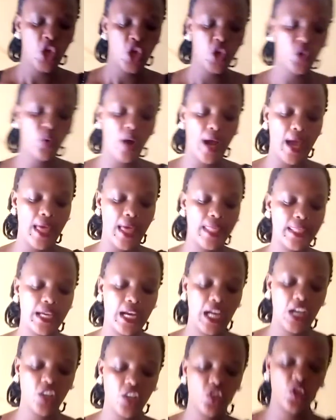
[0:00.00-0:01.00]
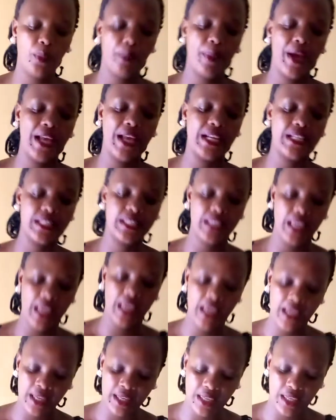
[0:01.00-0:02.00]
You are the cattle bird's
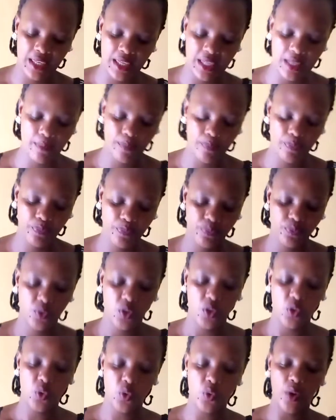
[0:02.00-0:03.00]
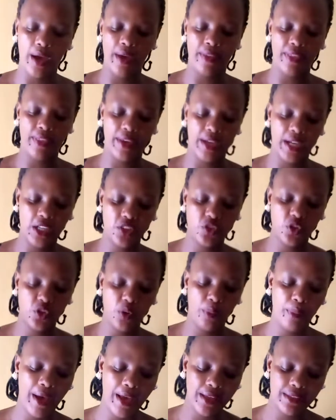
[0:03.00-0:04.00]
egg. You are the cattle
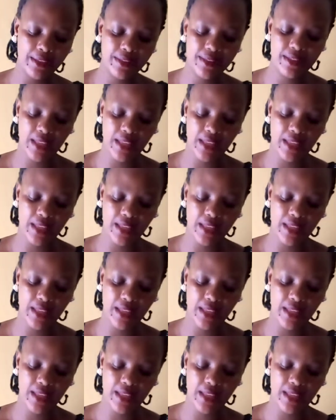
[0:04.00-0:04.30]
bird's